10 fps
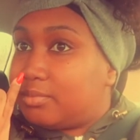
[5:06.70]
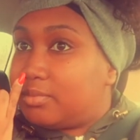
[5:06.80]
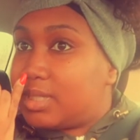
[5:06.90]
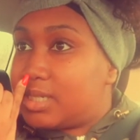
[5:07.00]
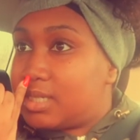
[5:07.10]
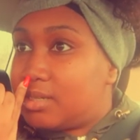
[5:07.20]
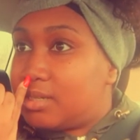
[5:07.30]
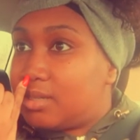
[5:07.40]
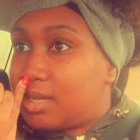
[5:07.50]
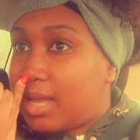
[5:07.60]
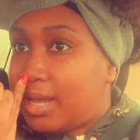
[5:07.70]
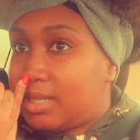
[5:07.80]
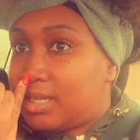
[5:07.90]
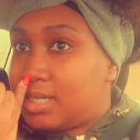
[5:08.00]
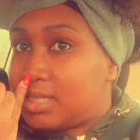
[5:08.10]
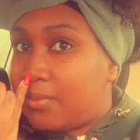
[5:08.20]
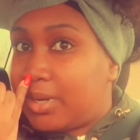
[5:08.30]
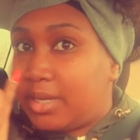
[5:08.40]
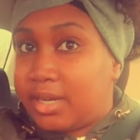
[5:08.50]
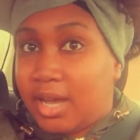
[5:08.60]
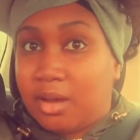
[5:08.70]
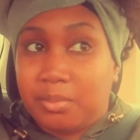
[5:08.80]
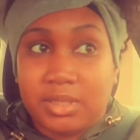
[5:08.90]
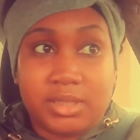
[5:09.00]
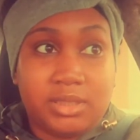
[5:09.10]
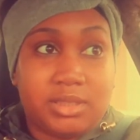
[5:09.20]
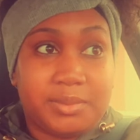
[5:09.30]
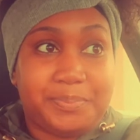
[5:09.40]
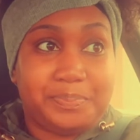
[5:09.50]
there's a lot of things I want to accomplish.